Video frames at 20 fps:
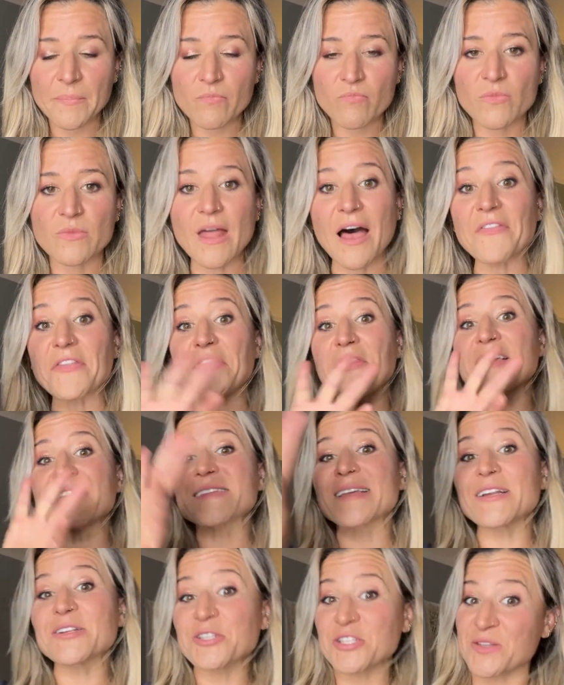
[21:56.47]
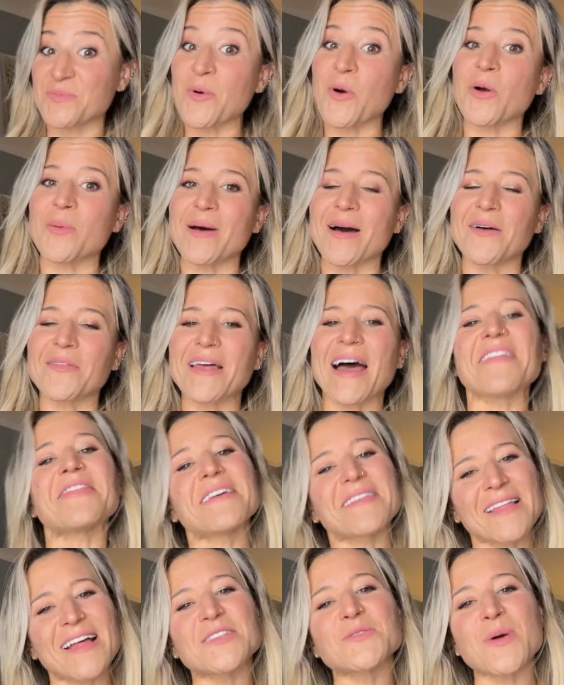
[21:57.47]
Not the things that I just spoke about. I
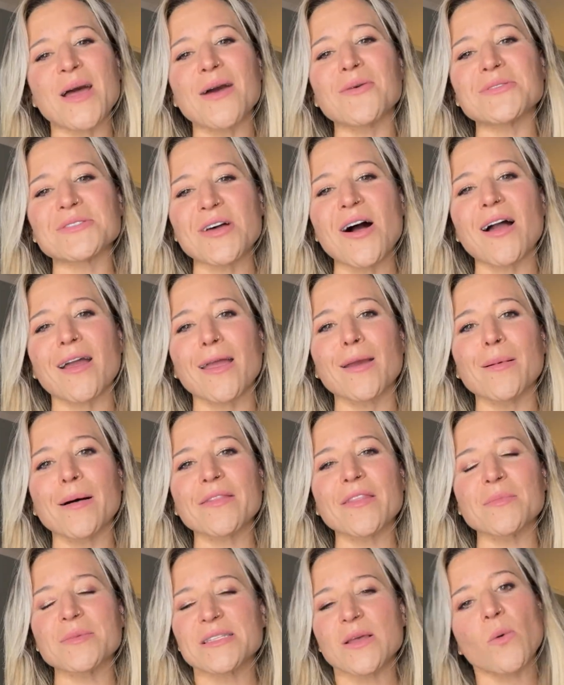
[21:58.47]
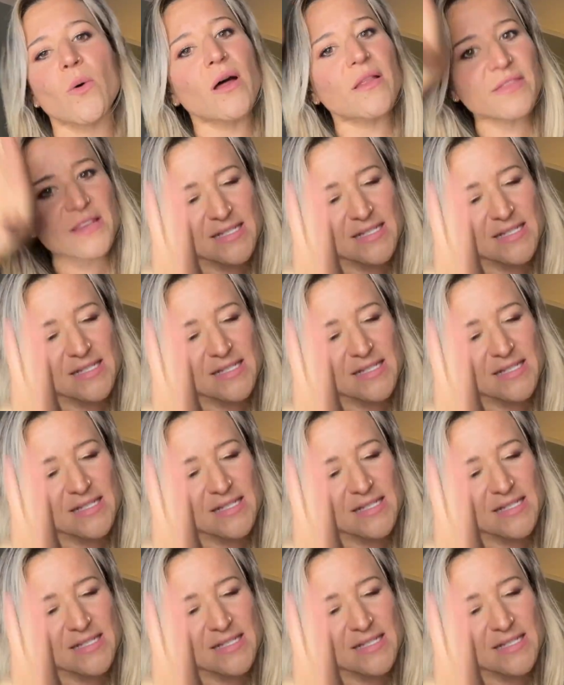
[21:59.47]
think that's why I was talking about them, is I want the